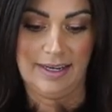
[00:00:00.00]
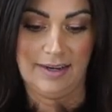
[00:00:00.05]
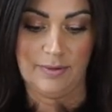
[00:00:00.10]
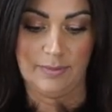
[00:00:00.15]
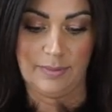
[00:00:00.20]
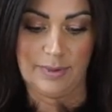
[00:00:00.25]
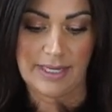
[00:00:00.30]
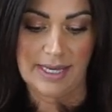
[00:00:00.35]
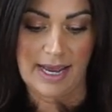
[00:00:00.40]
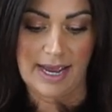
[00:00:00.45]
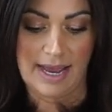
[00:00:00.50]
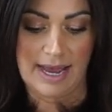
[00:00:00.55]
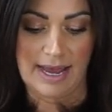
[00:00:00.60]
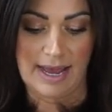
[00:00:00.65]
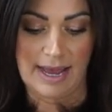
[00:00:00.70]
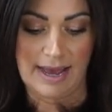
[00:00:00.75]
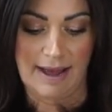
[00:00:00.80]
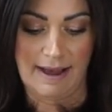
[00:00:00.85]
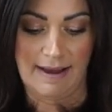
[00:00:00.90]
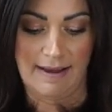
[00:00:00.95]
We
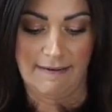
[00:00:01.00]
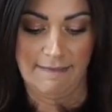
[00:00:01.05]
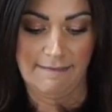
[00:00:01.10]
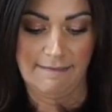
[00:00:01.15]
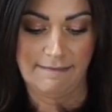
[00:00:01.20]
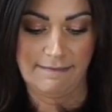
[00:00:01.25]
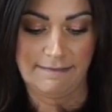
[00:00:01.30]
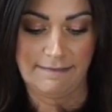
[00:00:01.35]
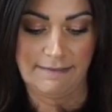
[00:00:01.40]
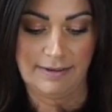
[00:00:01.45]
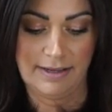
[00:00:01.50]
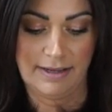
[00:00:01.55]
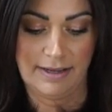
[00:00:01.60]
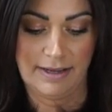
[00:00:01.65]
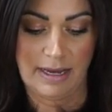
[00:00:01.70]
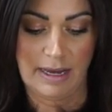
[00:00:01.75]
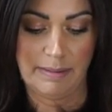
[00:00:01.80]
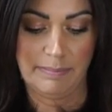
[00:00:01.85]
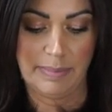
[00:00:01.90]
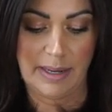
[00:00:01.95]
have
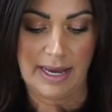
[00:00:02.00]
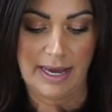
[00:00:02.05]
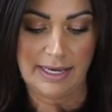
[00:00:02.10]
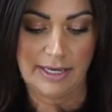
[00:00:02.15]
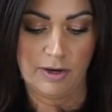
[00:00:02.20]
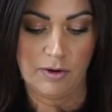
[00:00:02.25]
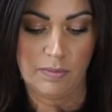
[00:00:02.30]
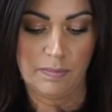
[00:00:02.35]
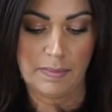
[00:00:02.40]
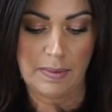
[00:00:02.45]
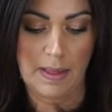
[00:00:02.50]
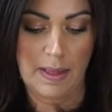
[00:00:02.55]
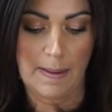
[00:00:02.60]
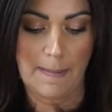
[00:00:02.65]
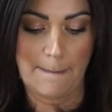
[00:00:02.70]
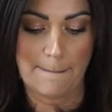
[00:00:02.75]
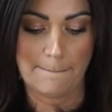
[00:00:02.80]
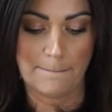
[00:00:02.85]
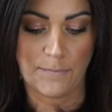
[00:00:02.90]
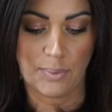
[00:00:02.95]
a Biome
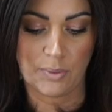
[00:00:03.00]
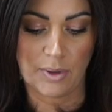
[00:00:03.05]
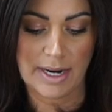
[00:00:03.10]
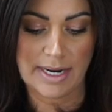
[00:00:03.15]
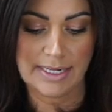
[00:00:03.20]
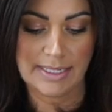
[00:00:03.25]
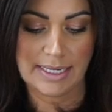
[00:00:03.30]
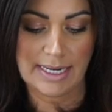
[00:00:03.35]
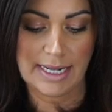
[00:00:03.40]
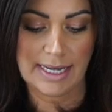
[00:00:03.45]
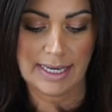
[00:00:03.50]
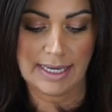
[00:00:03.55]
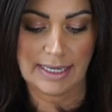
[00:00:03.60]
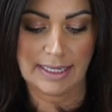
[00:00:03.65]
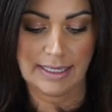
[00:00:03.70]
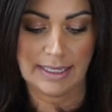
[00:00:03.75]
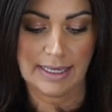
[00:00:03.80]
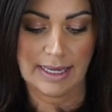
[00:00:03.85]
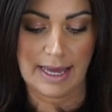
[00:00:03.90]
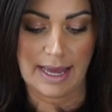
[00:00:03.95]

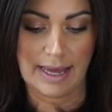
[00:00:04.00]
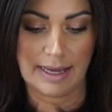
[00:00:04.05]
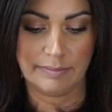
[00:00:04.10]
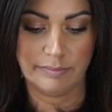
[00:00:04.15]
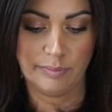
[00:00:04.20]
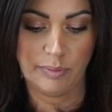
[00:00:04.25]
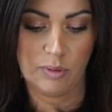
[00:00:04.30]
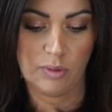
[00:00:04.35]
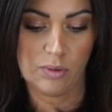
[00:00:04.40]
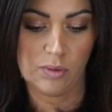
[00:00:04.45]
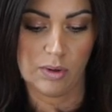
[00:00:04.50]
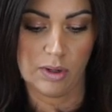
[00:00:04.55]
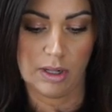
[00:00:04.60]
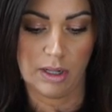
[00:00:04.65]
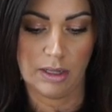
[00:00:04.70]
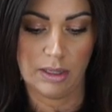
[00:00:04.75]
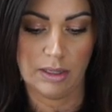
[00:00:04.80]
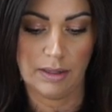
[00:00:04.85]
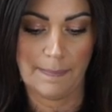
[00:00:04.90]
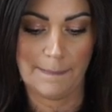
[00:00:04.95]
Brightening
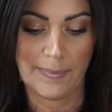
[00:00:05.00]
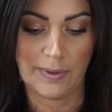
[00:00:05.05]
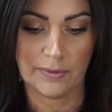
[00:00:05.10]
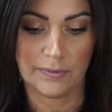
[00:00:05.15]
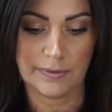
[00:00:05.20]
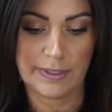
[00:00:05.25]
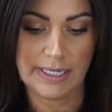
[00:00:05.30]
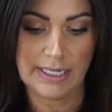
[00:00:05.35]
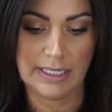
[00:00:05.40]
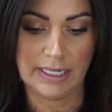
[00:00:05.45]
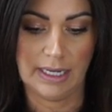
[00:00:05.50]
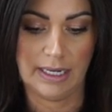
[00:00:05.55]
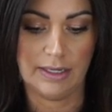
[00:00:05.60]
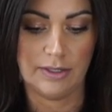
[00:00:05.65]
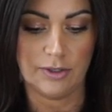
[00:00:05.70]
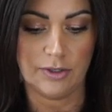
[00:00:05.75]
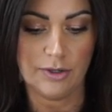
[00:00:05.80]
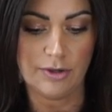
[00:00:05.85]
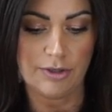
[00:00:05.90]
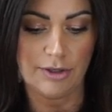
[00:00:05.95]
Ampoule, Marina,
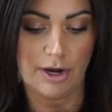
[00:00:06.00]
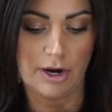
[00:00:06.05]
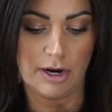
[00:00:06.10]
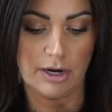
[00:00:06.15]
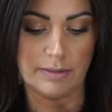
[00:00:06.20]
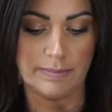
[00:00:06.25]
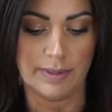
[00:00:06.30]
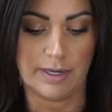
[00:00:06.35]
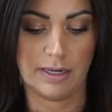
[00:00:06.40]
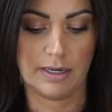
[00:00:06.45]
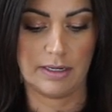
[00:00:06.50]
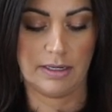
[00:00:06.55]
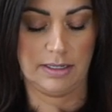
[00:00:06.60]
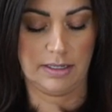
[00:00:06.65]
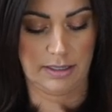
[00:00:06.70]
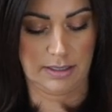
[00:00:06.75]
Earth Harbor.